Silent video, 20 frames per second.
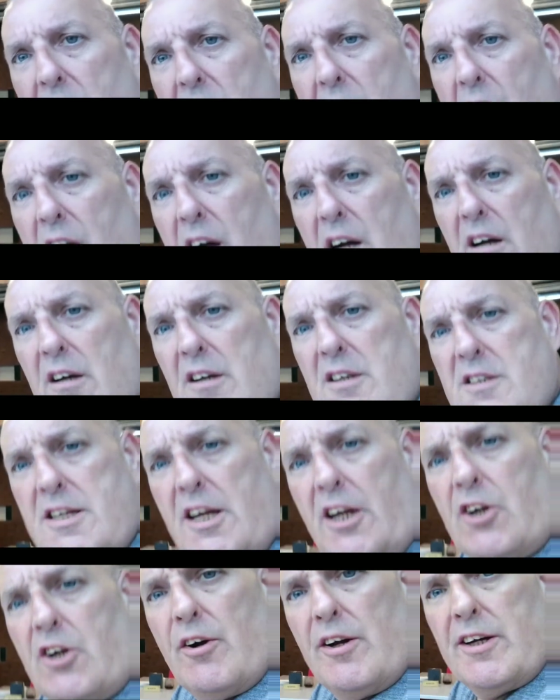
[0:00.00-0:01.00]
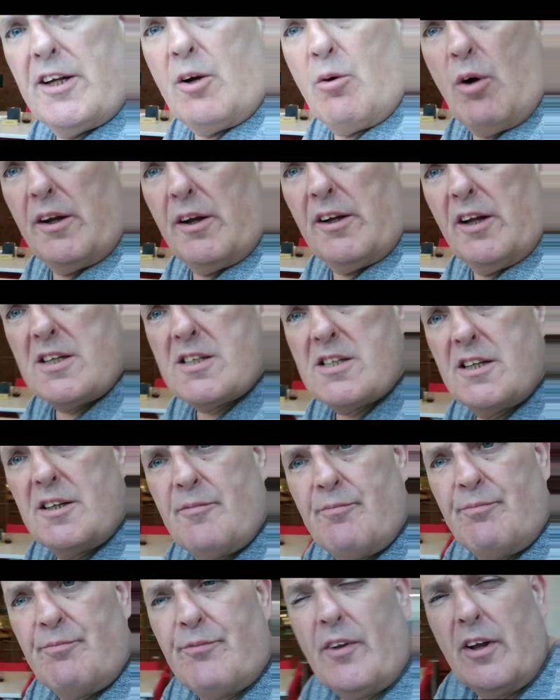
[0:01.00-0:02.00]
It's decorated quite nicely,
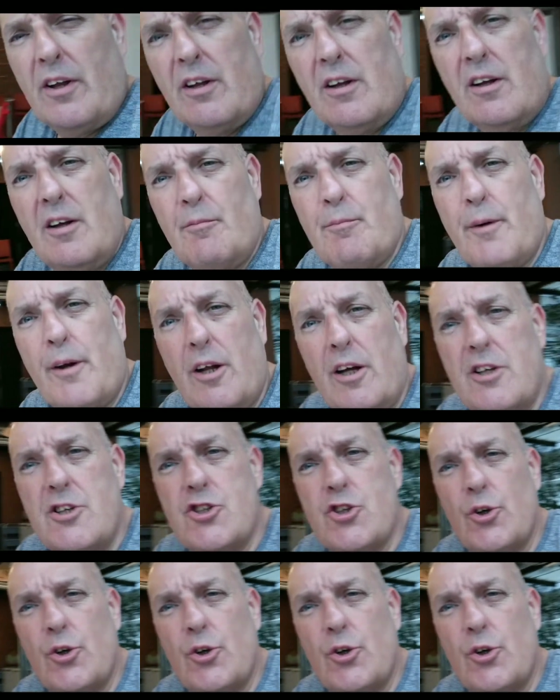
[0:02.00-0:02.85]
but I enjoy it.